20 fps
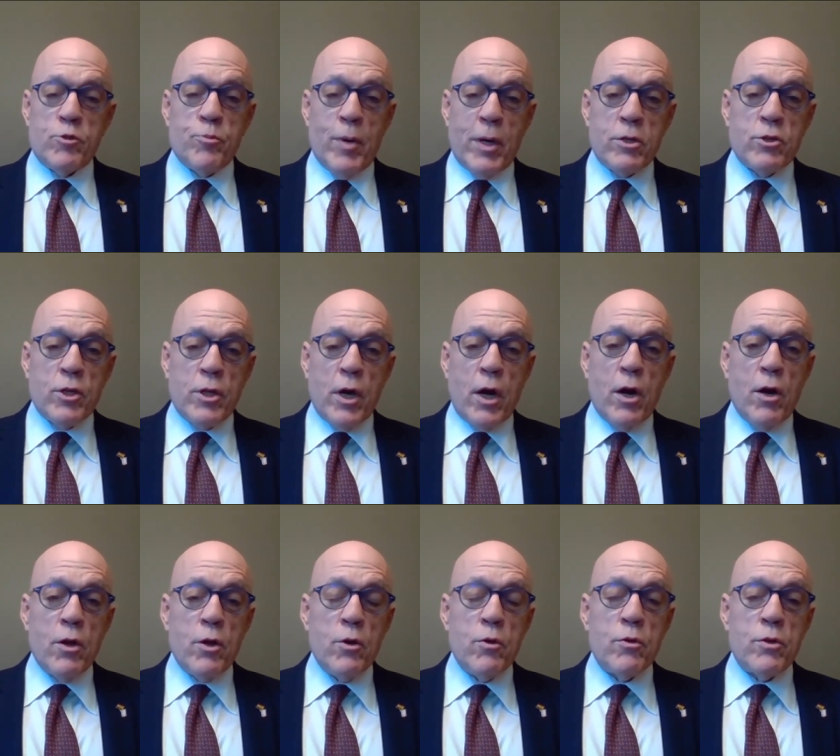and especially
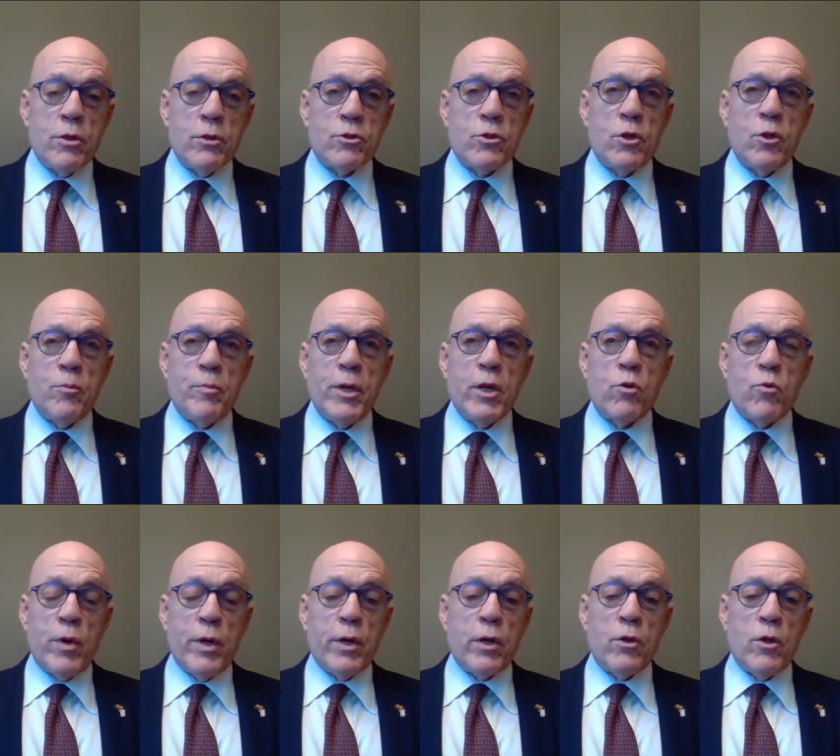our youth, is going to
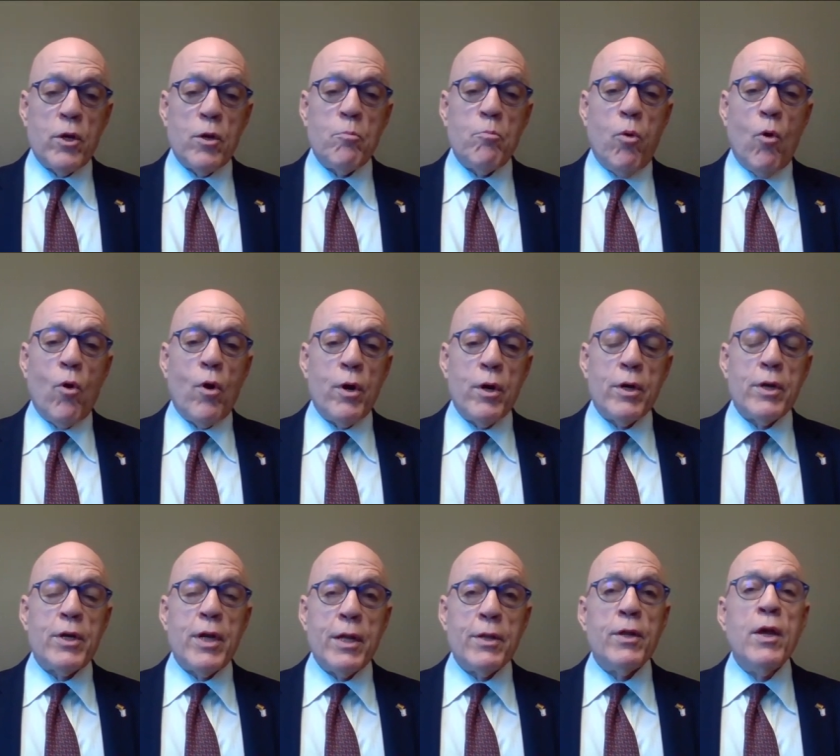be critically
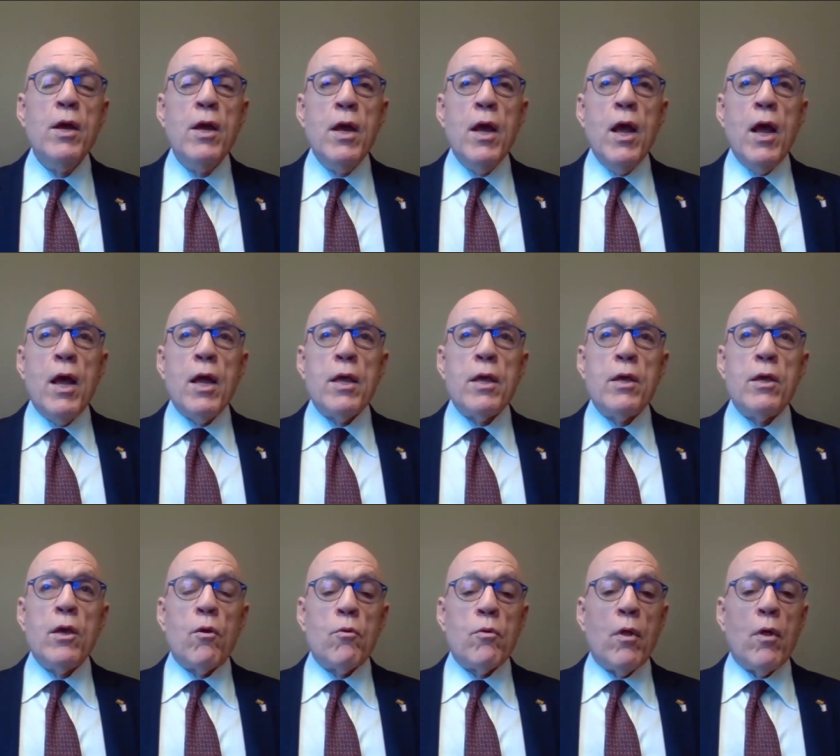important. And
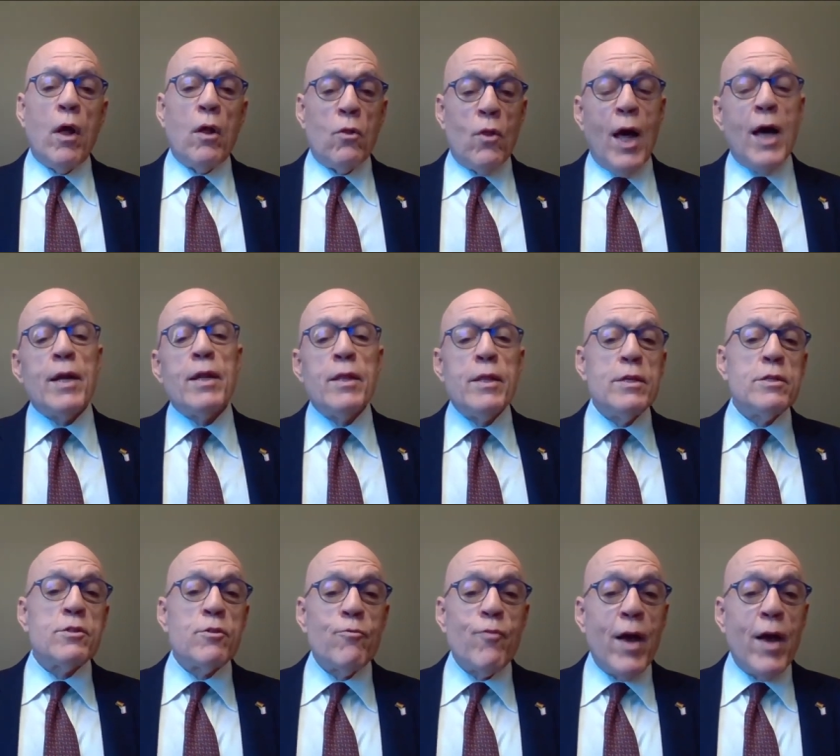a lot of
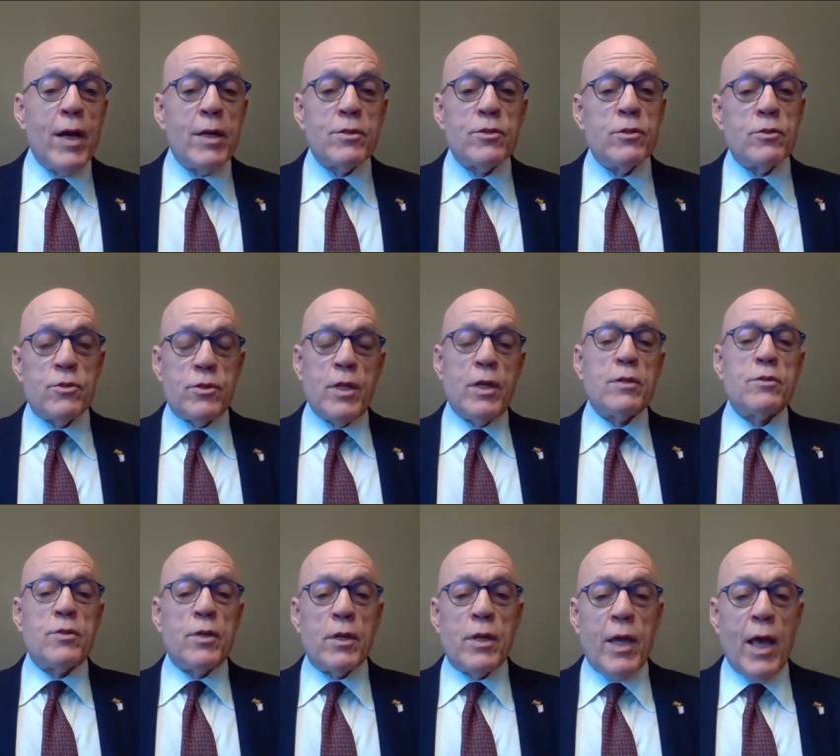these advances,
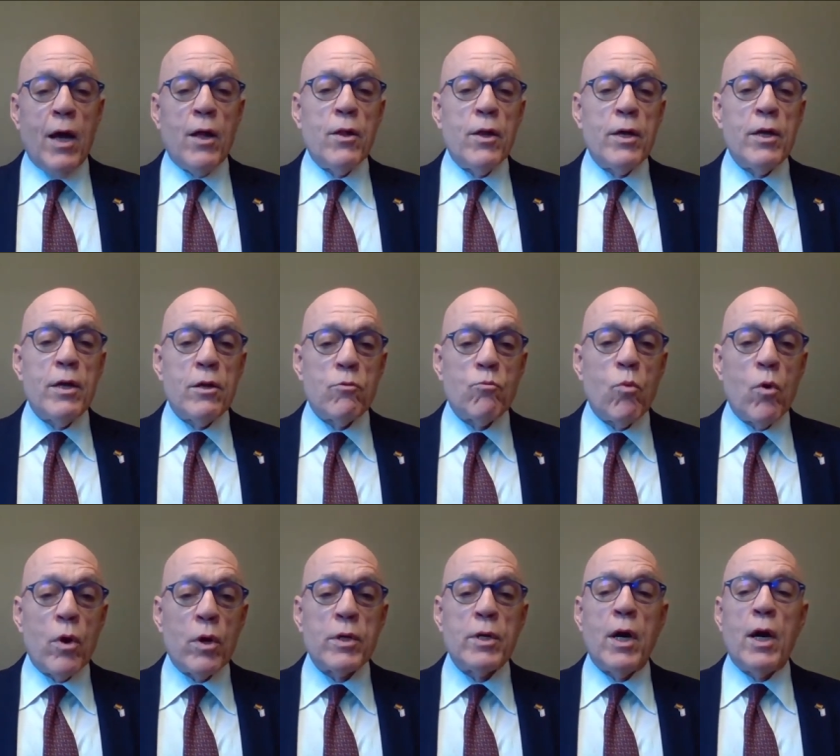things that Kelly had
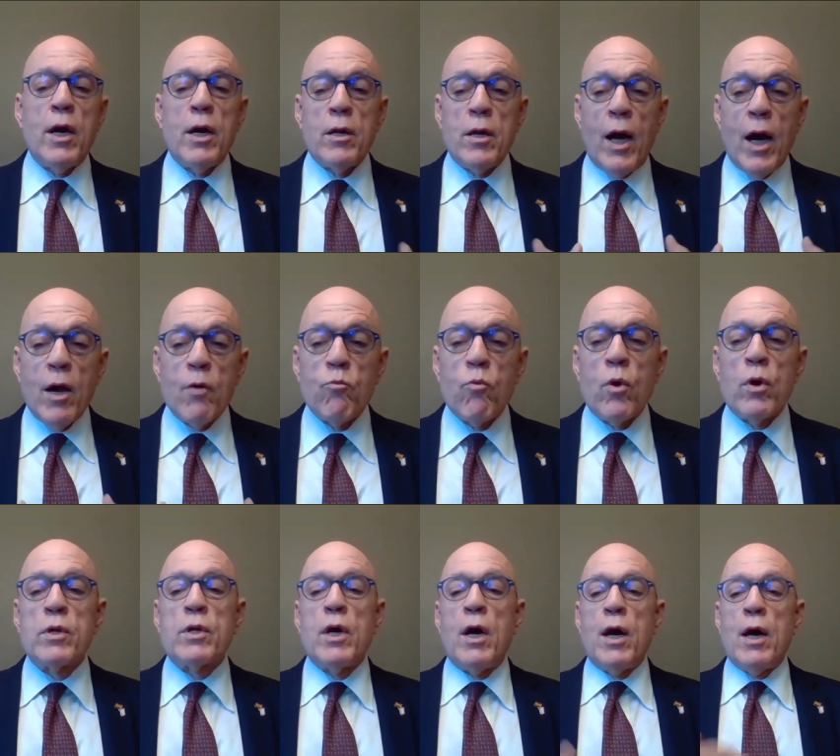worked on, I've
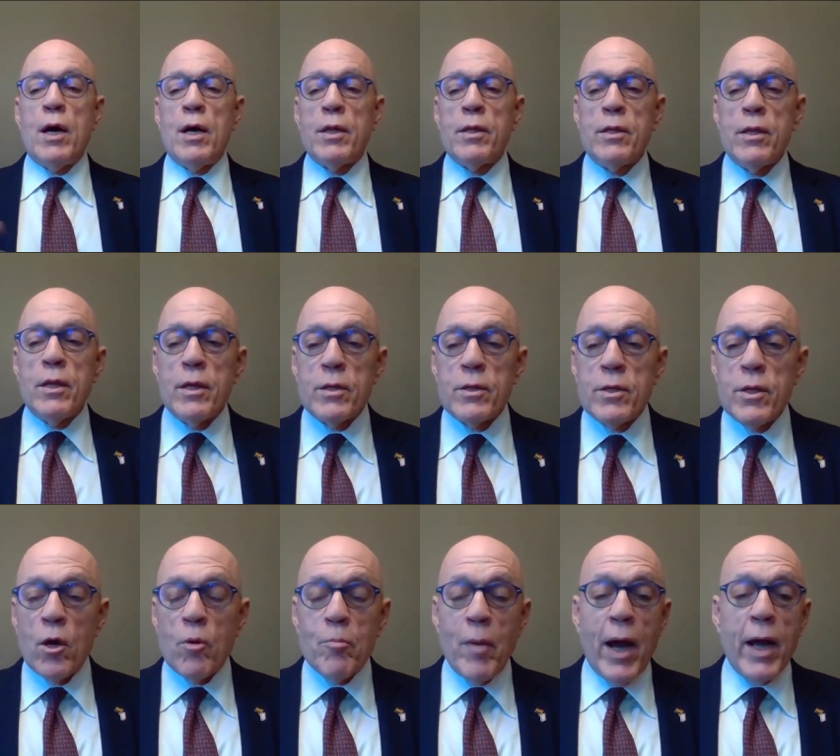worked on, that
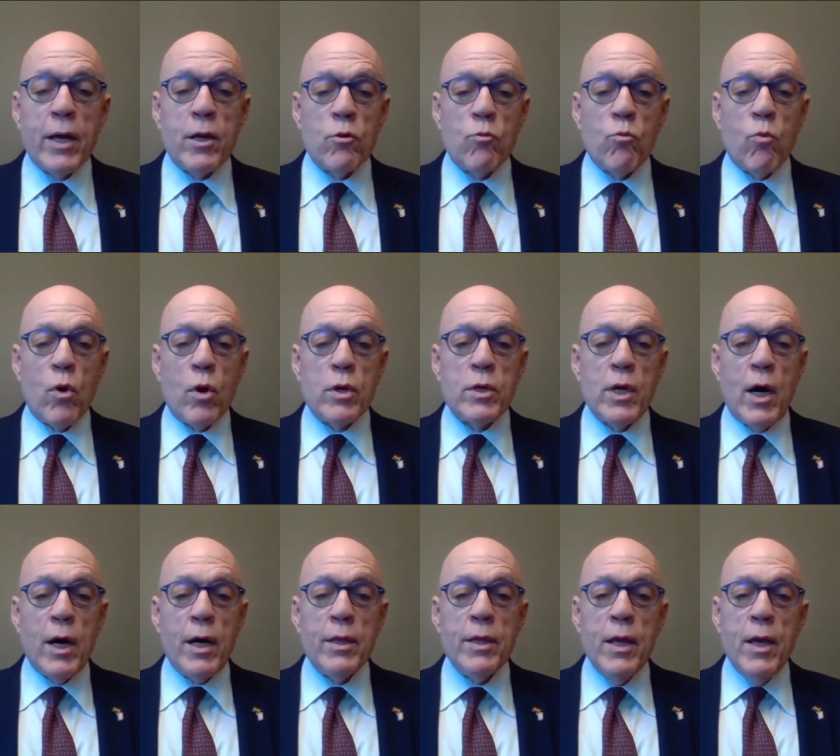Mike had worked
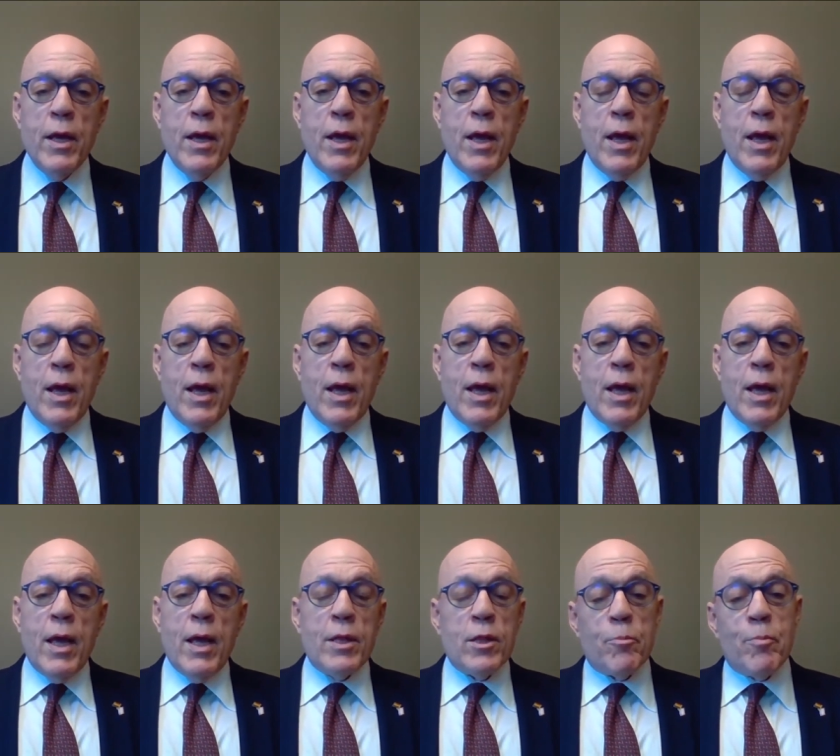on,
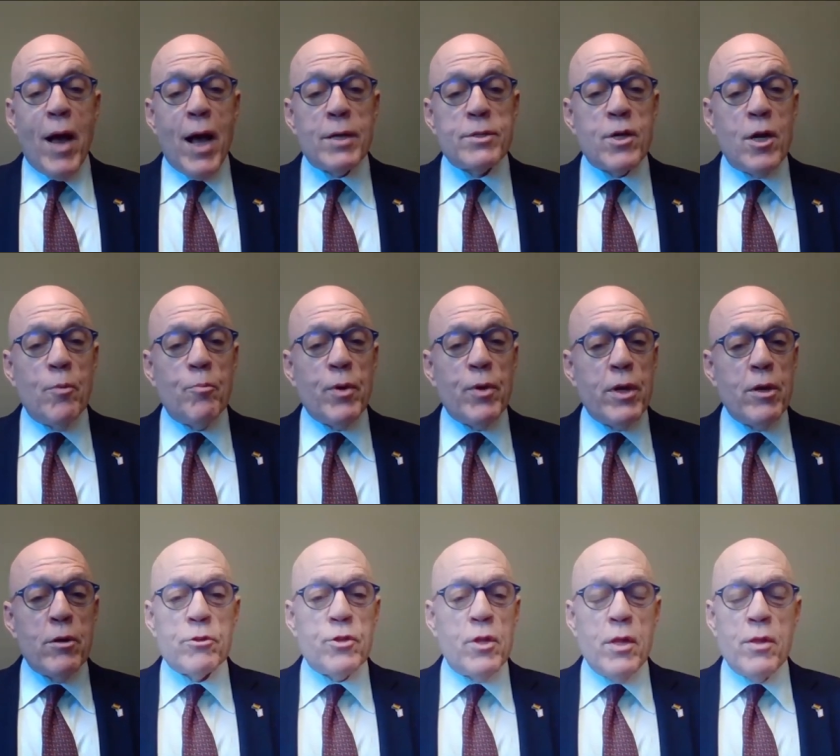in the past couple of
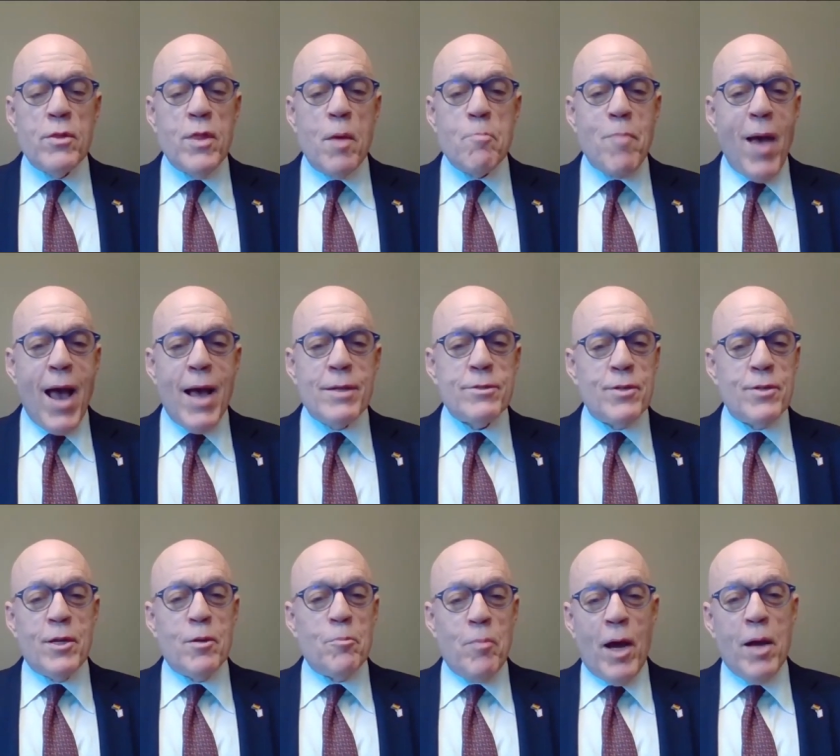years, they
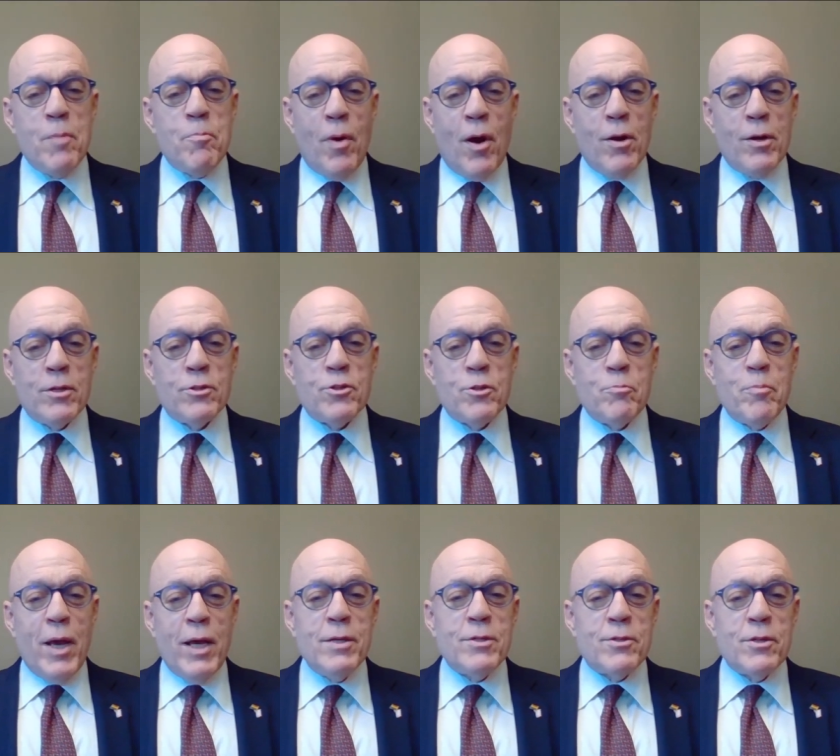passed on a bipartisan
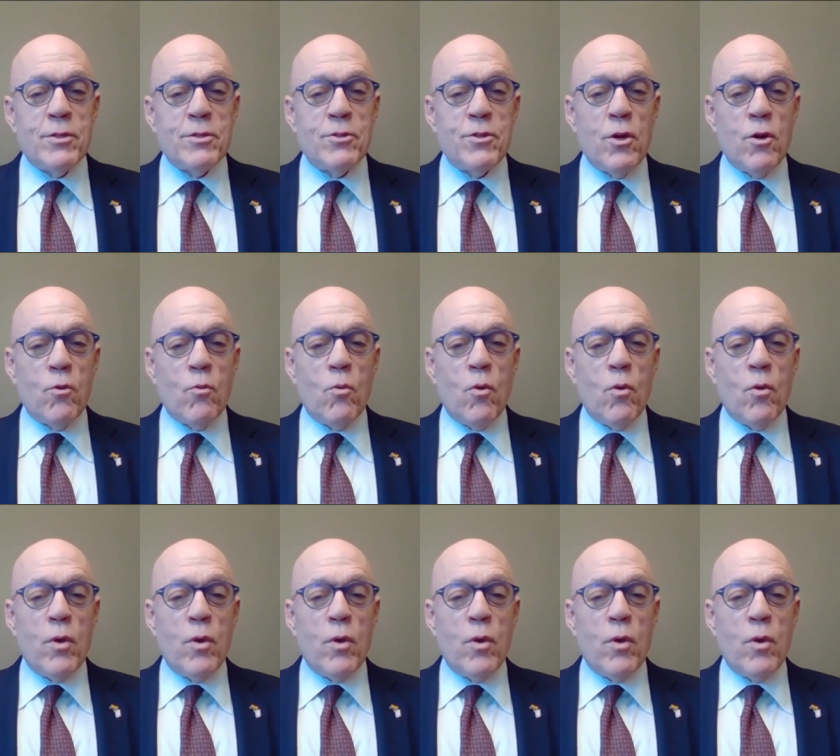basis.